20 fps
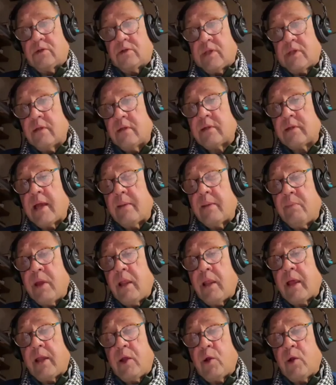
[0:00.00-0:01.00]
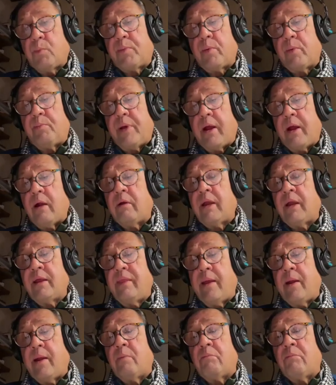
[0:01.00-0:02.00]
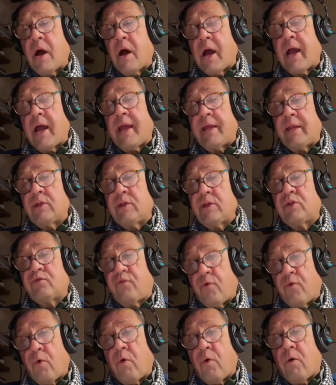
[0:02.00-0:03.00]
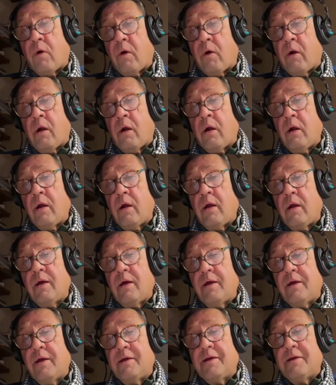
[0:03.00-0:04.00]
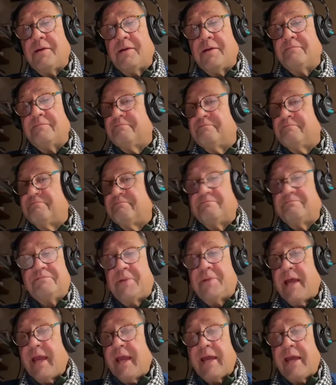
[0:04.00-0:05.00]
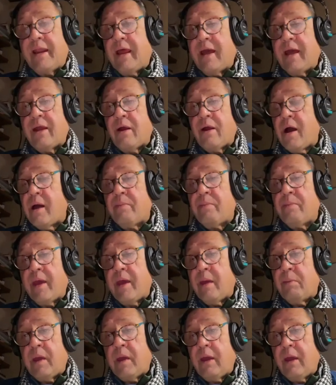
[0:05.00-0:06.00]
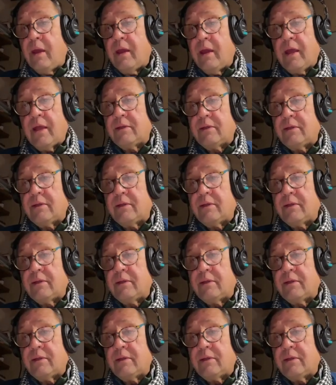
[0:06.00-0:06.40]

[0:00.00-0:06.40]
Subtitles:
it sounds like me, like you're preparing their minds for take it head on, baby. It,